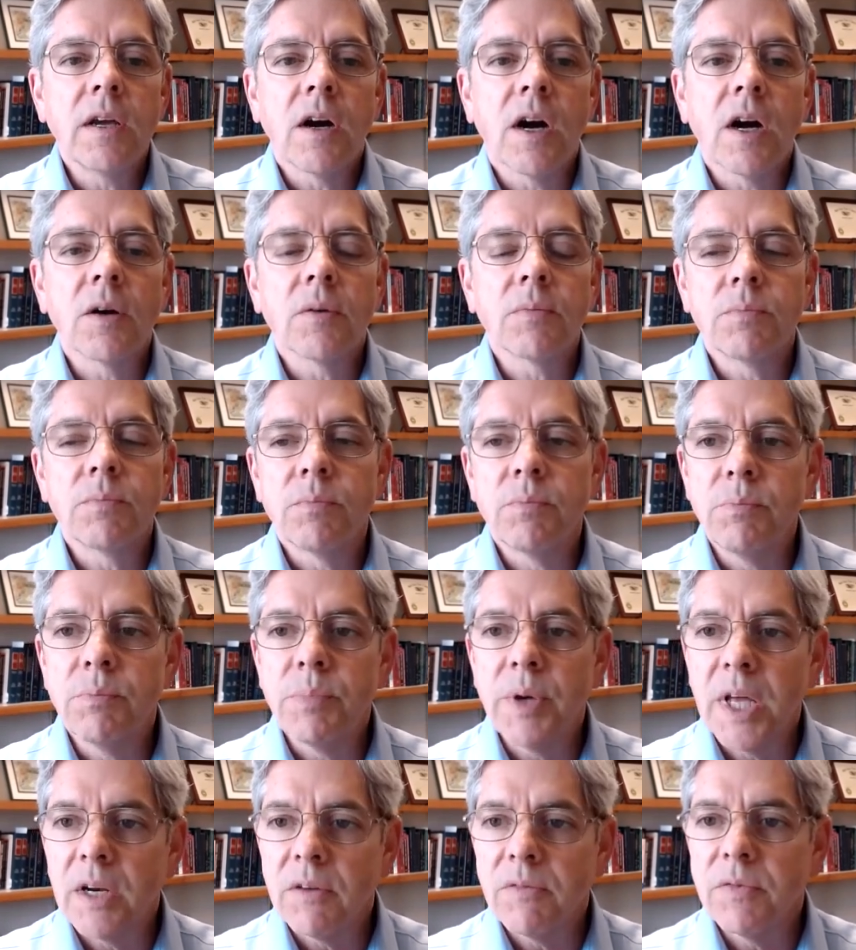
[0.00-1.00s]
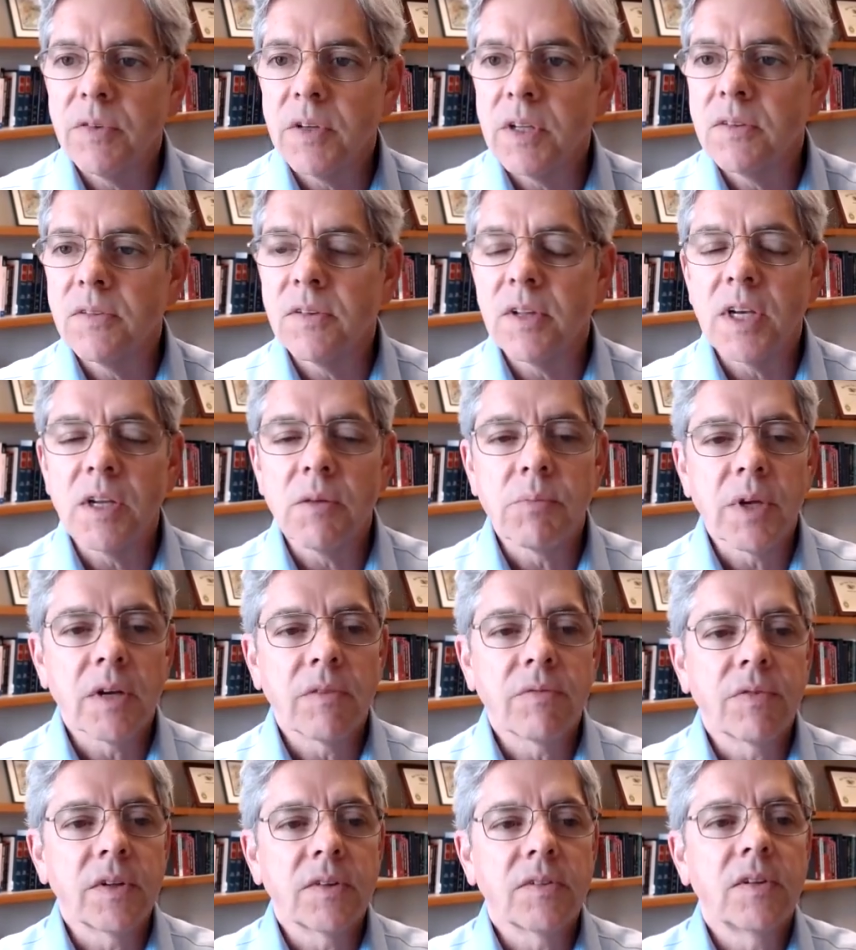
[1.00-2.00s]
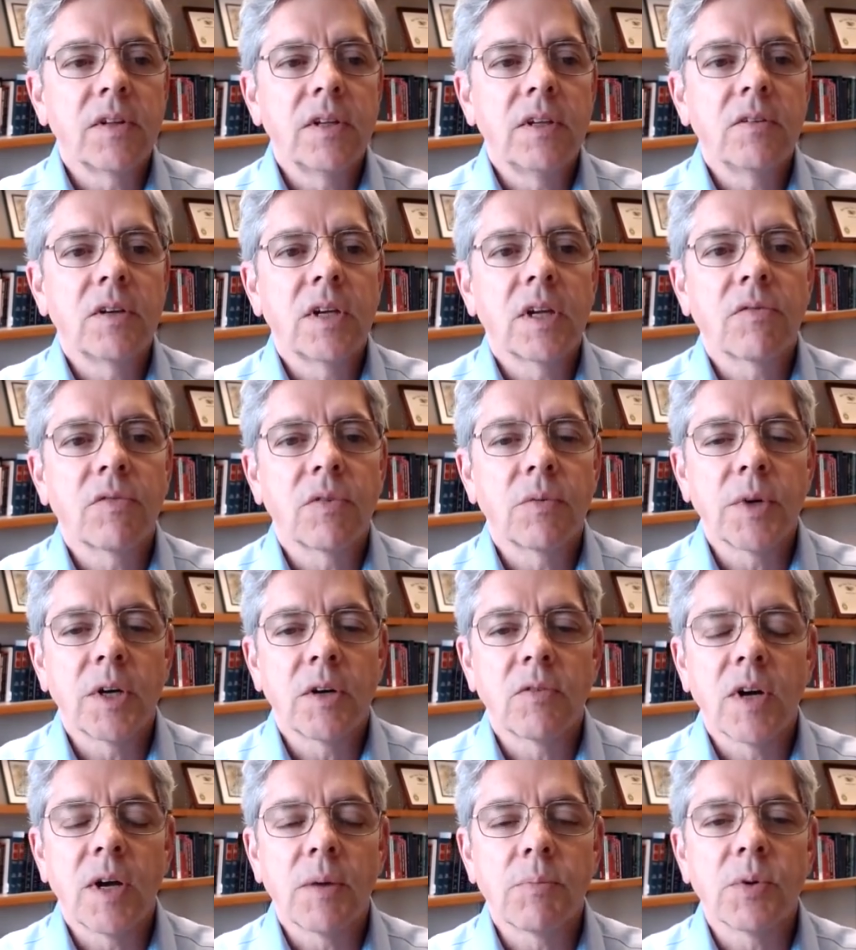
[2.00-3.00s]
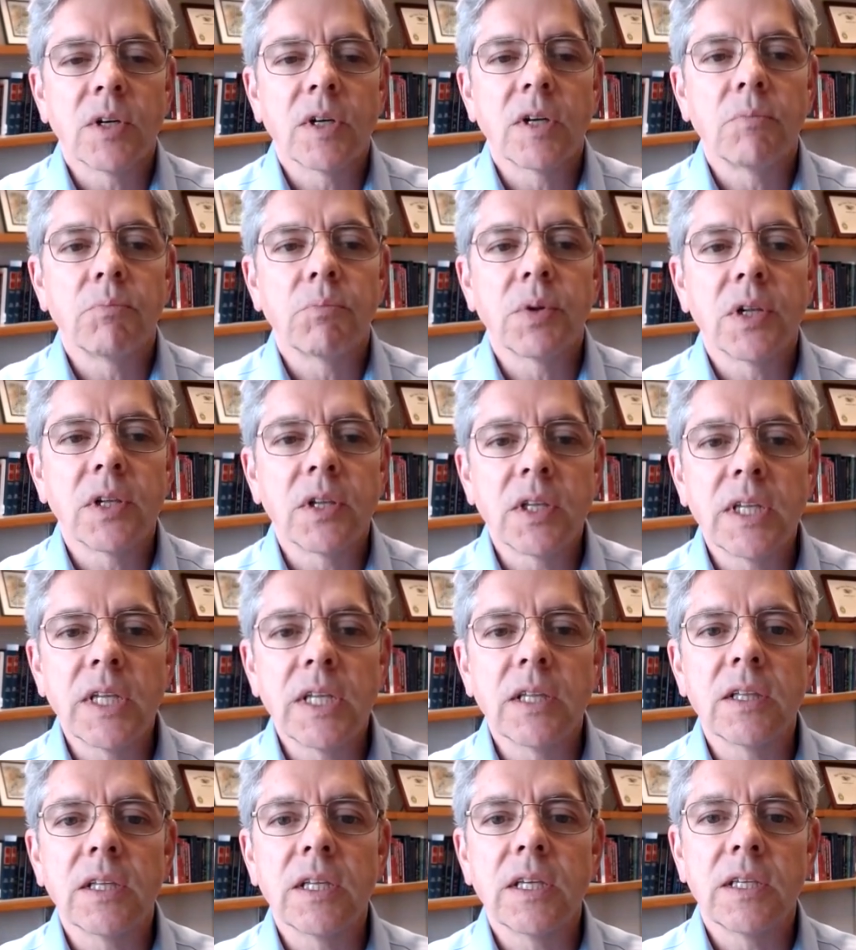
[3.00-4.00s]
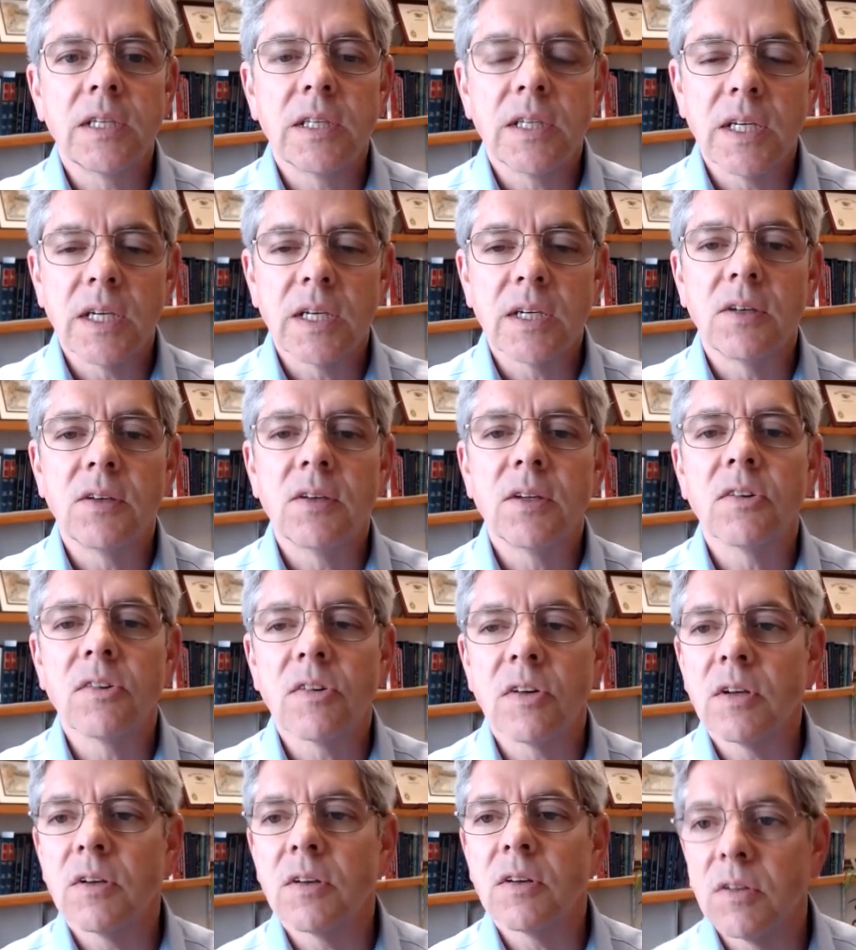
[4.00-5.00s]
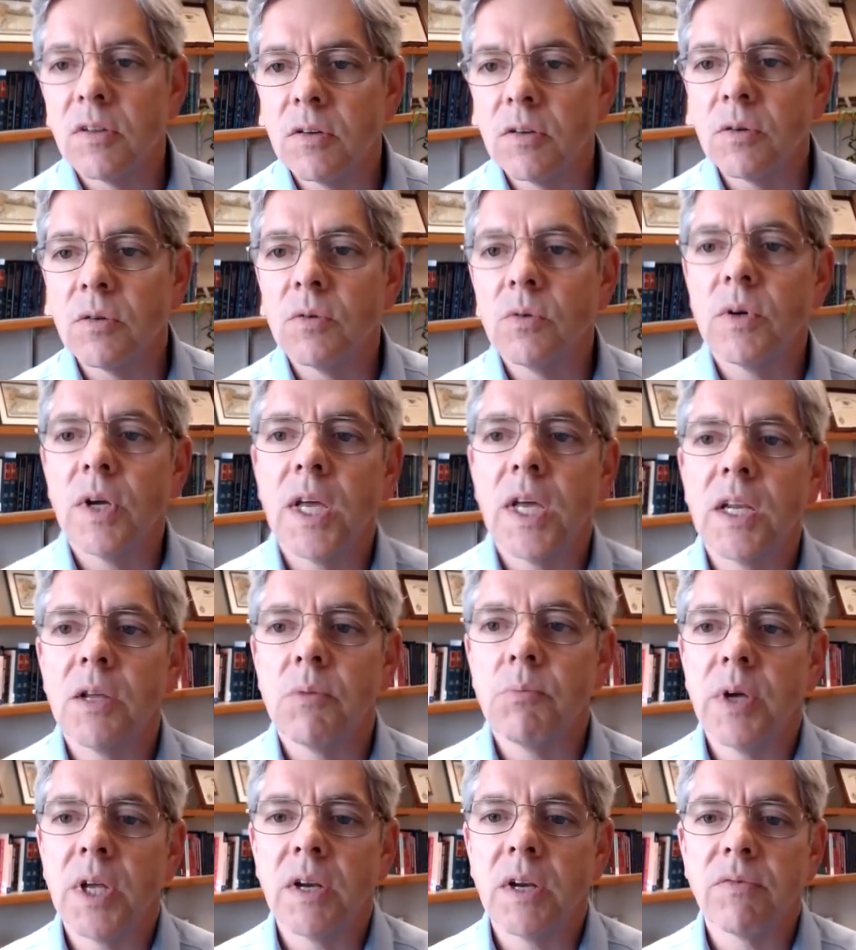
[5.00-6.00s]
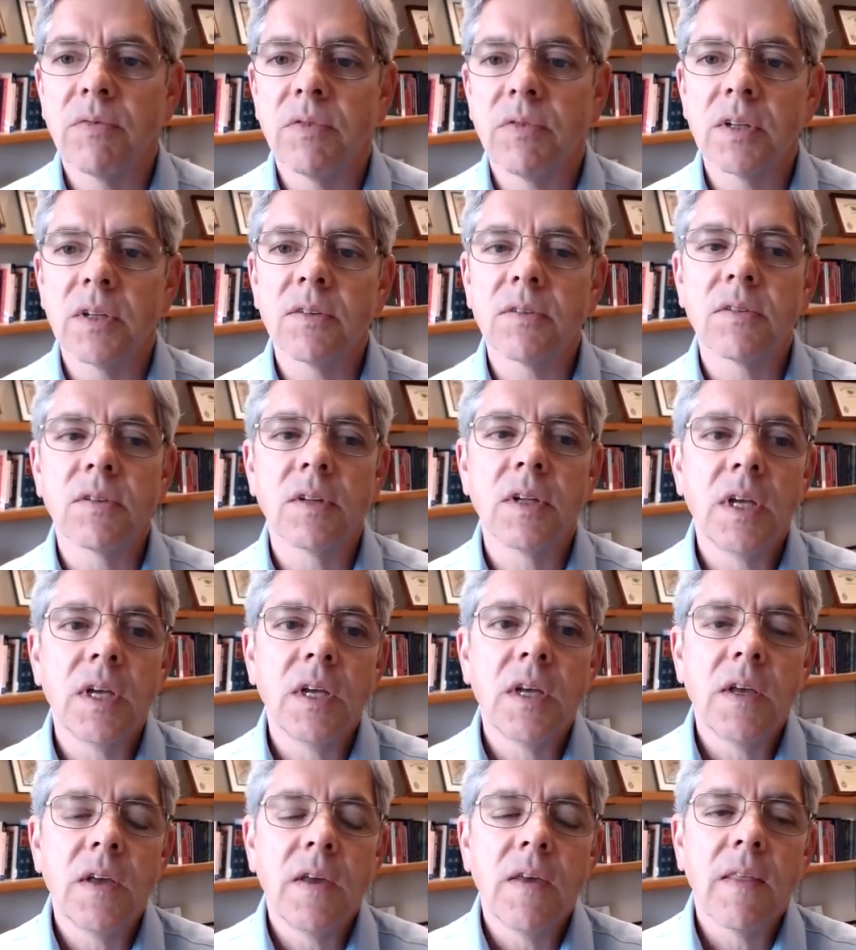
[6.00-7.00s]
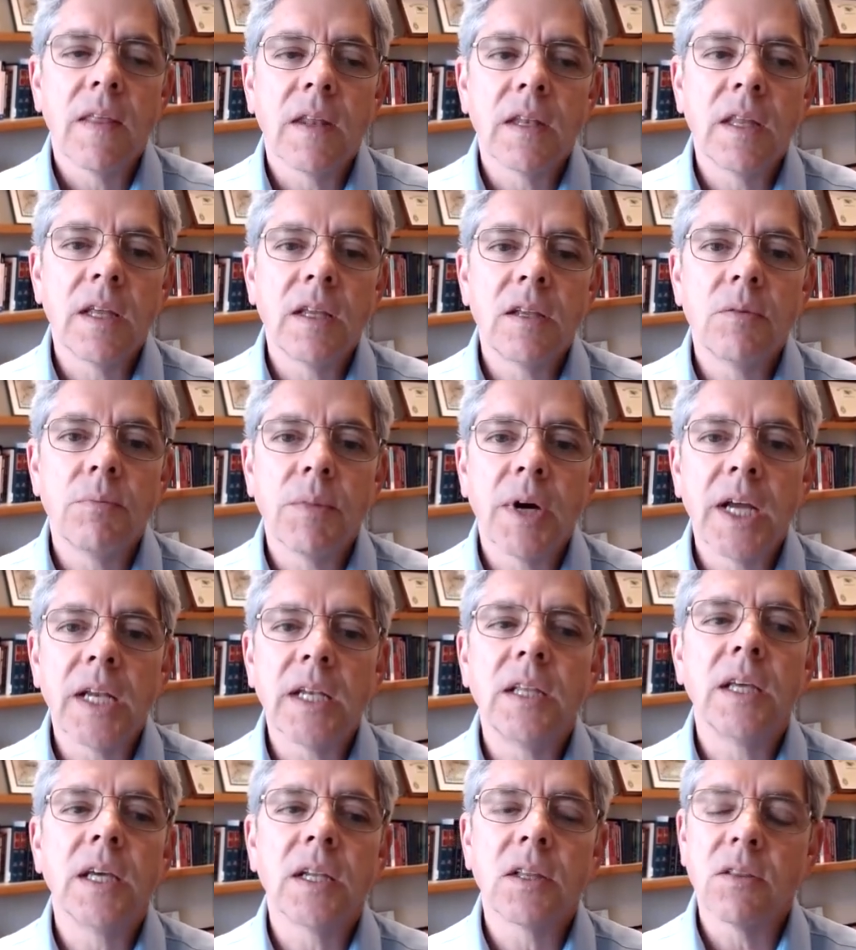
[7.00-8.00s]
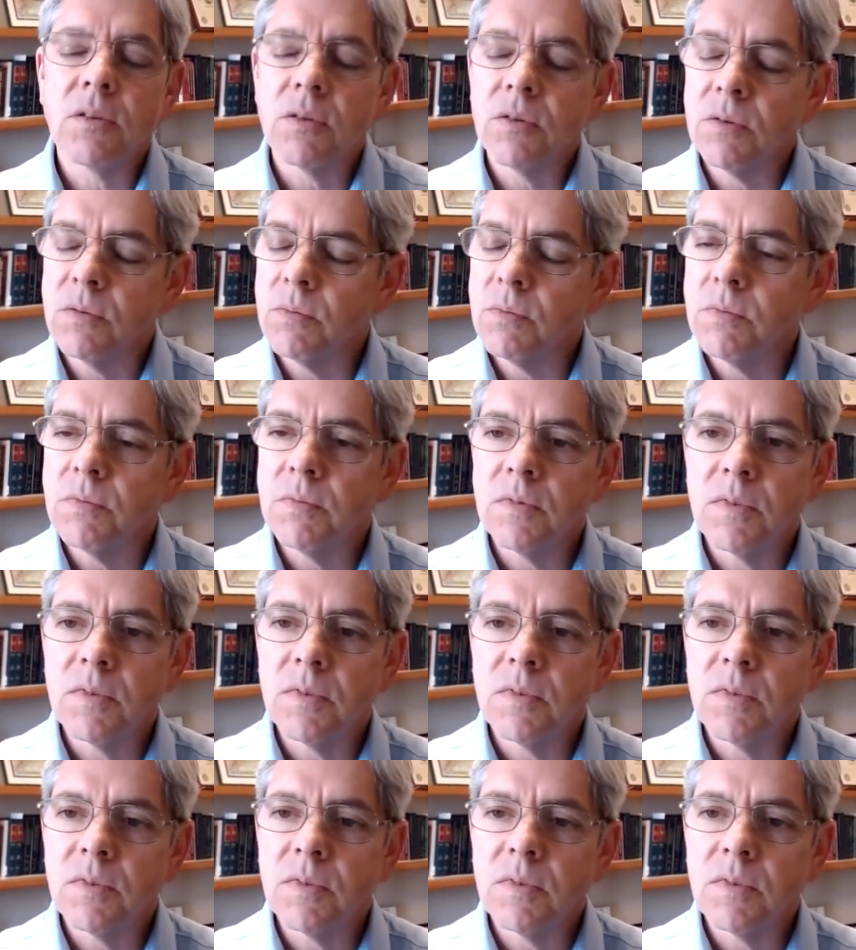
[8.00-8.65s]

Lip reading: our benefits, any benefits that you get from LRAP, are completely in addition to any benefits that you might get through